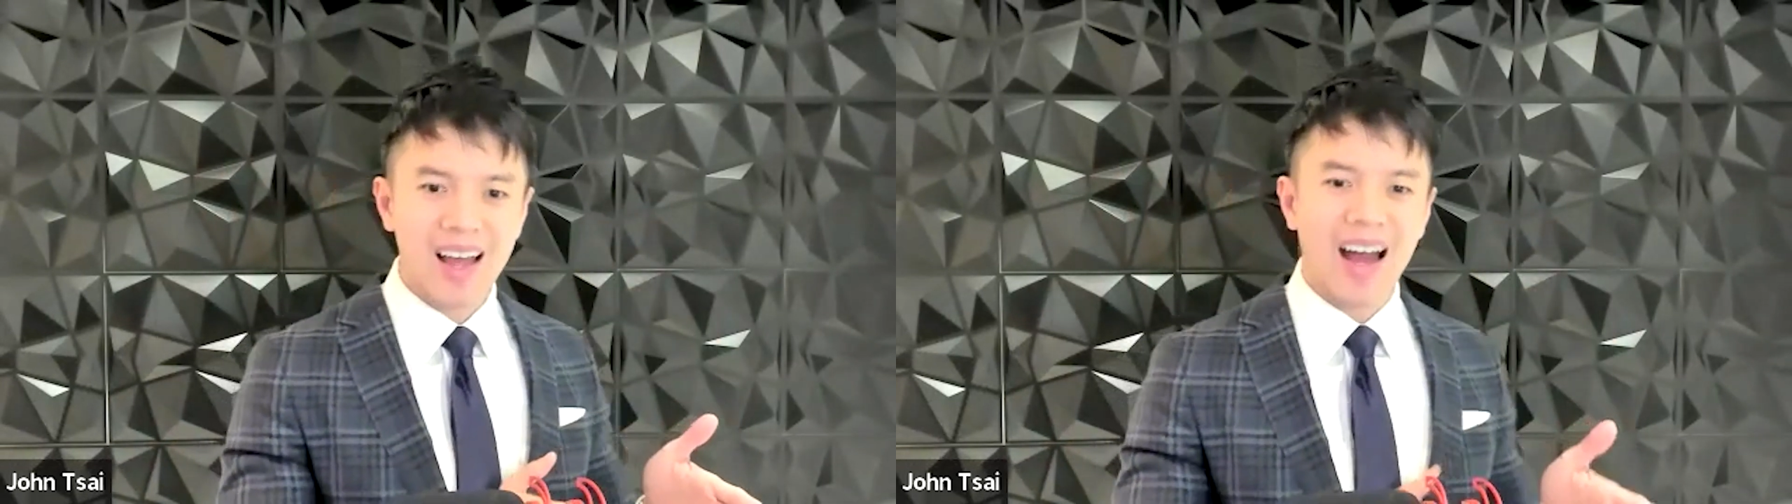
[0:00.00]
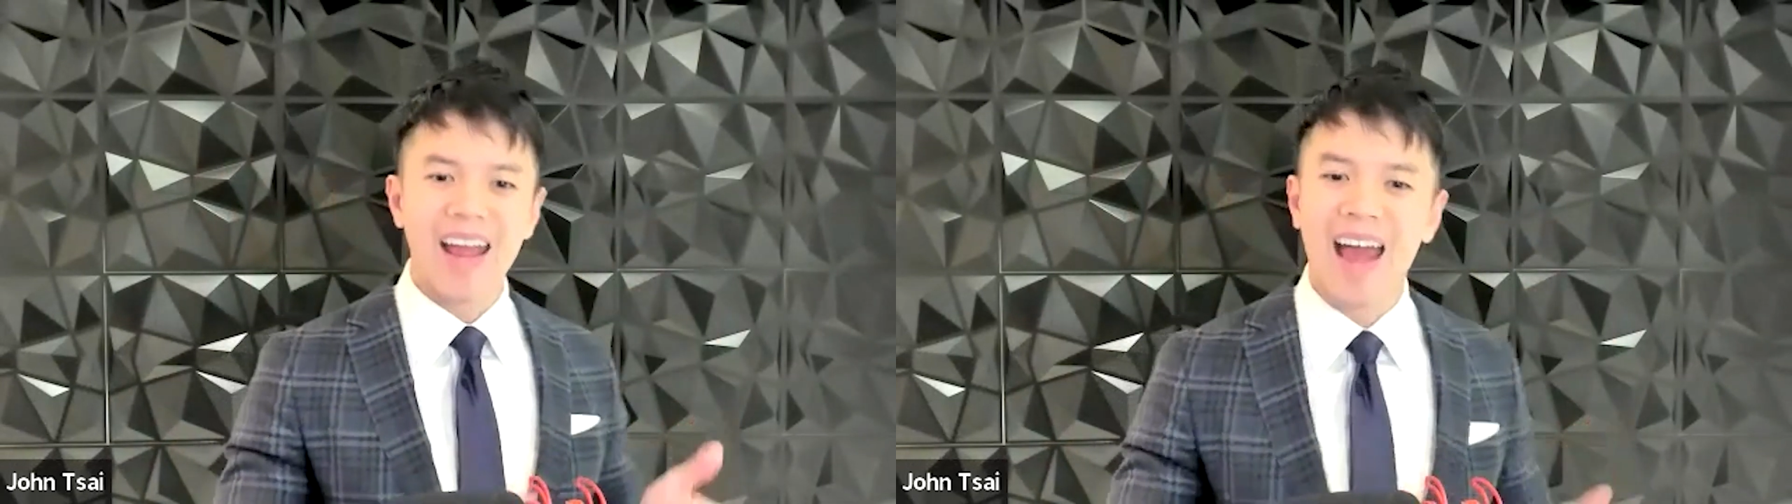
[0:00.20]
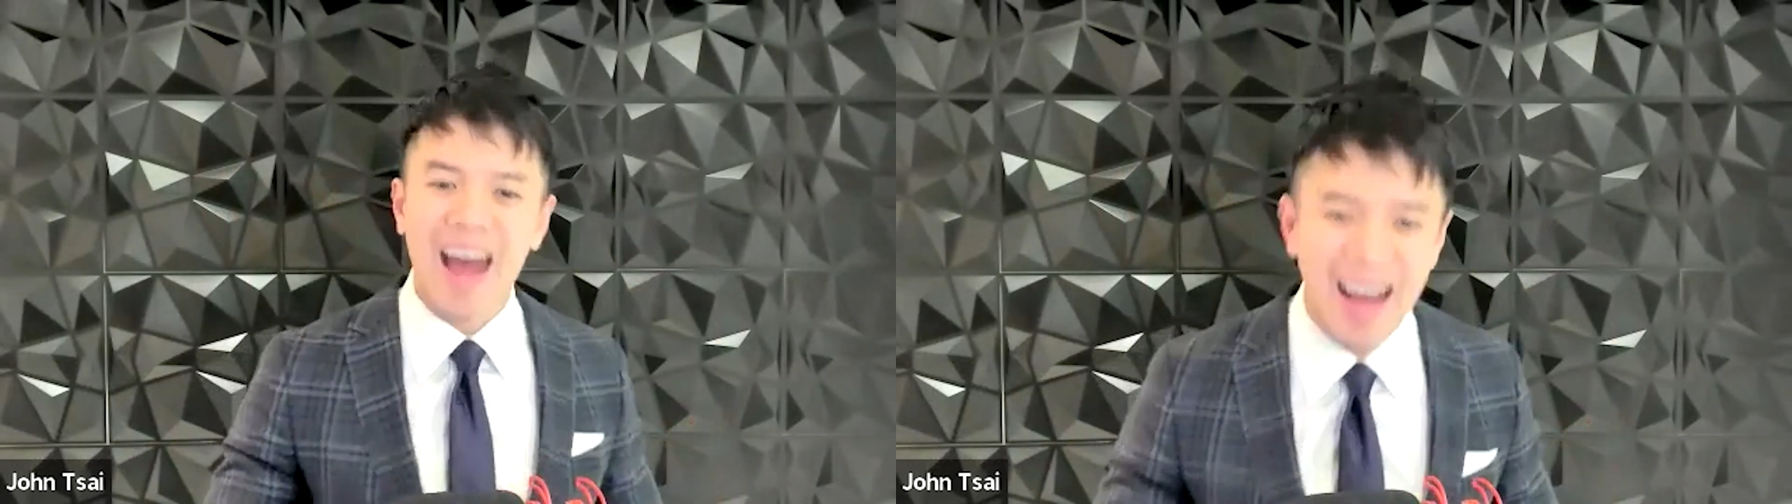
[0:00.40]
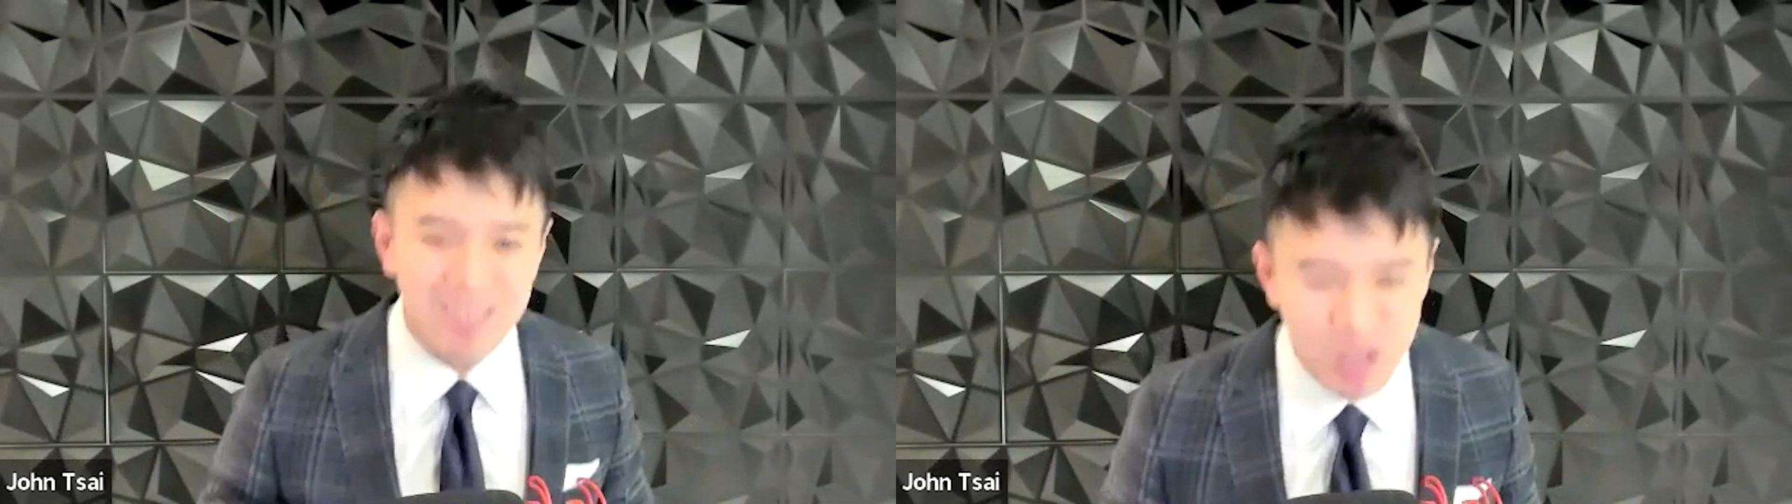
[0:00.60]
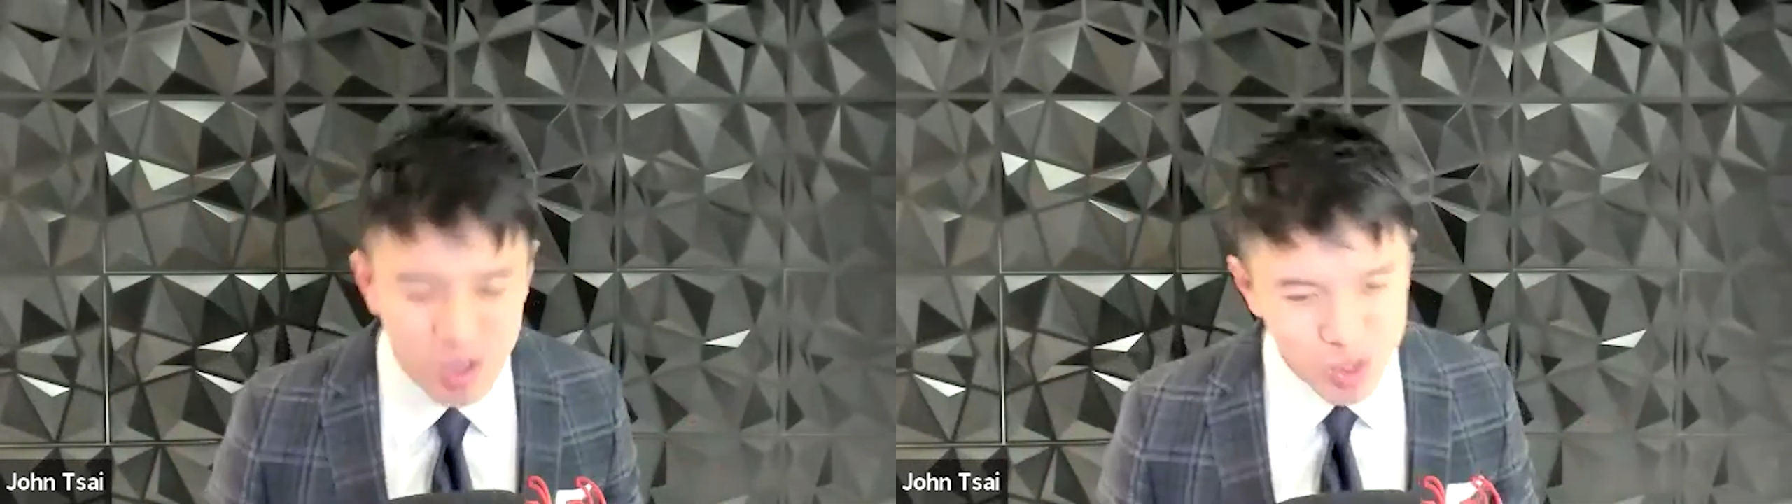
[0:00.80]
I
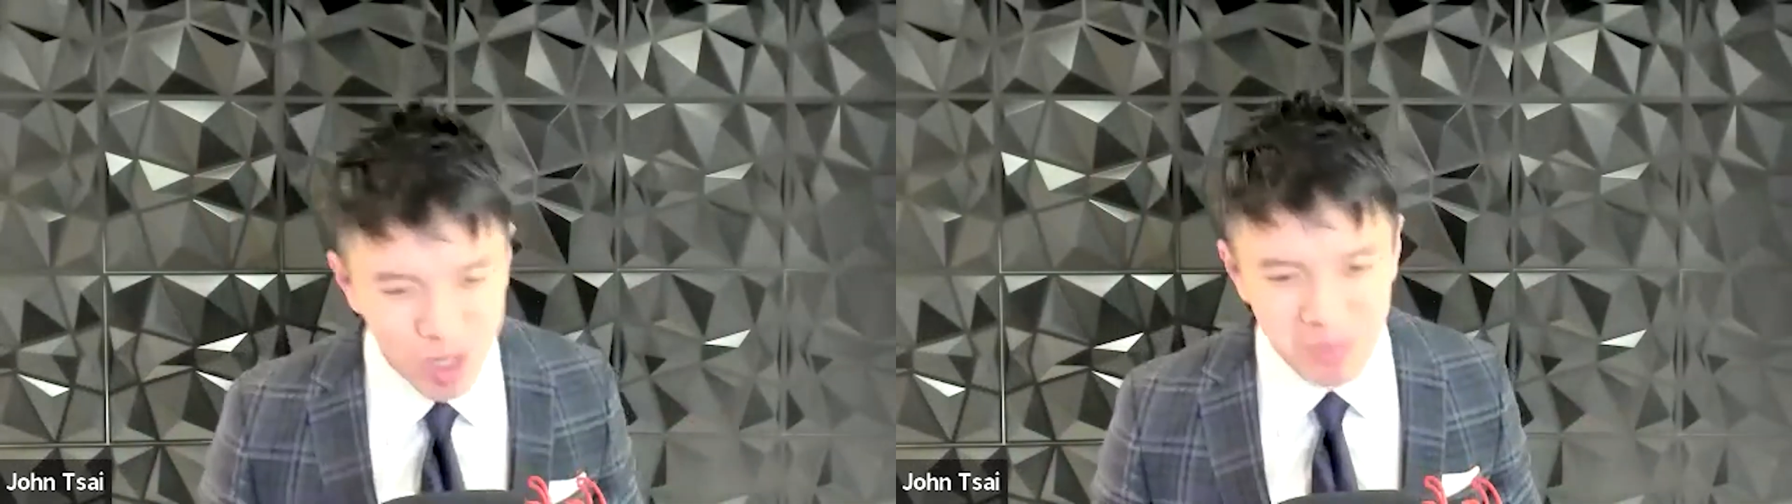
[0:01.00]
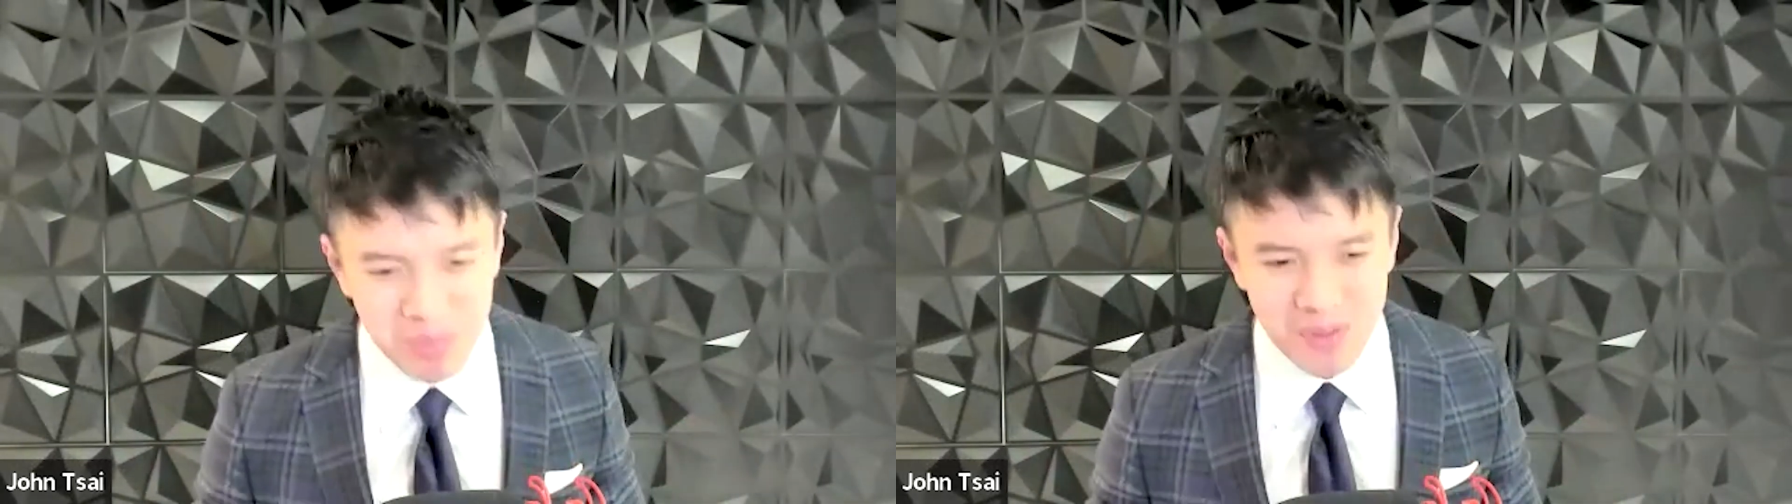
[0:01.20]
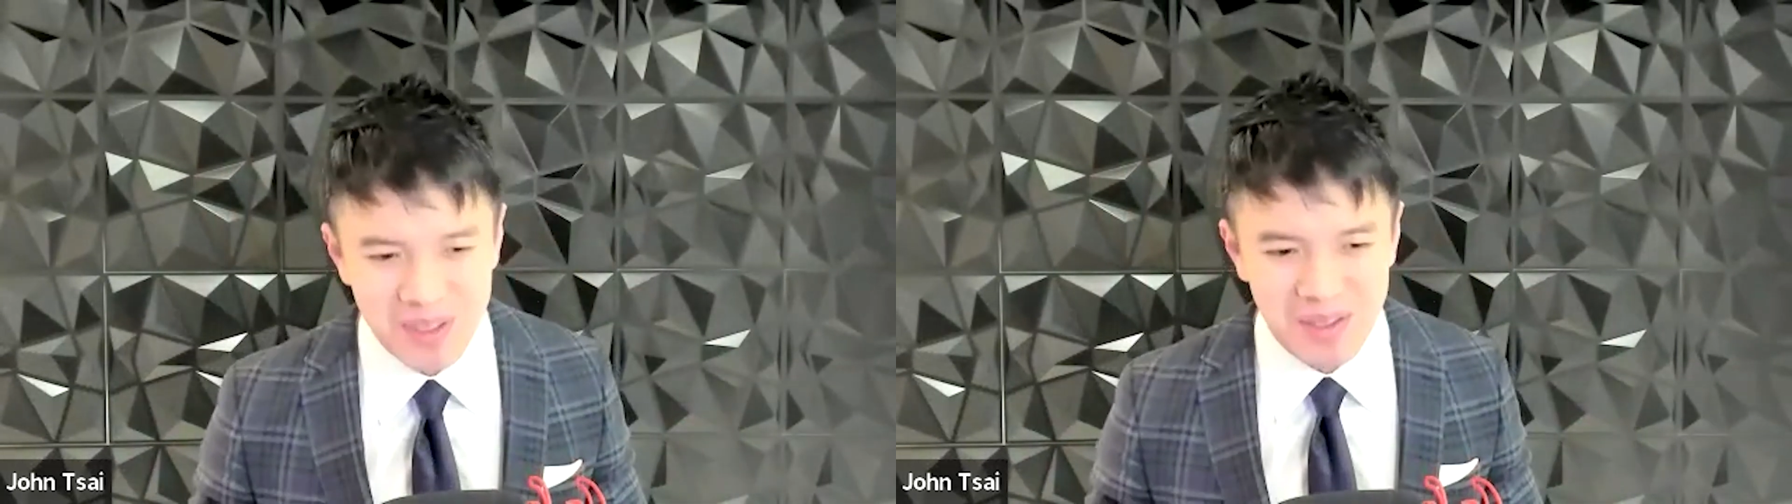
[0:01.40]
had to jump,